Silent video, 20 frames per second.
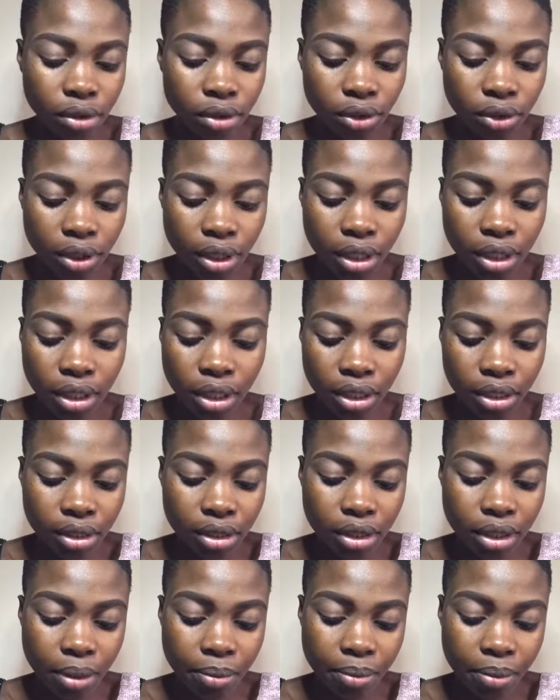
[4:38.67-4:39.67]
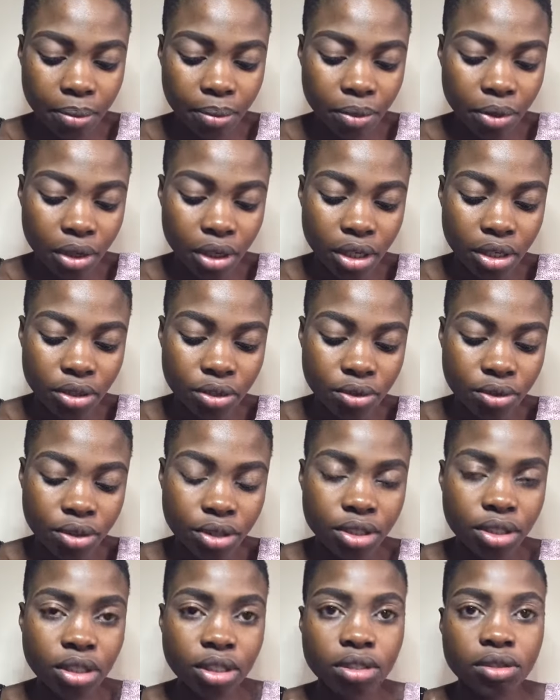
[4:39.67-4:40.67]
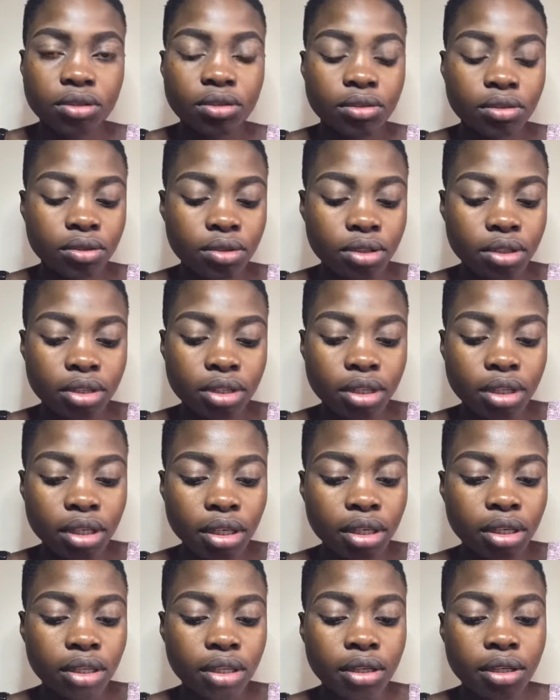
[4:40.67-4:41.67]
So the next step I'm gonna do is just conceal.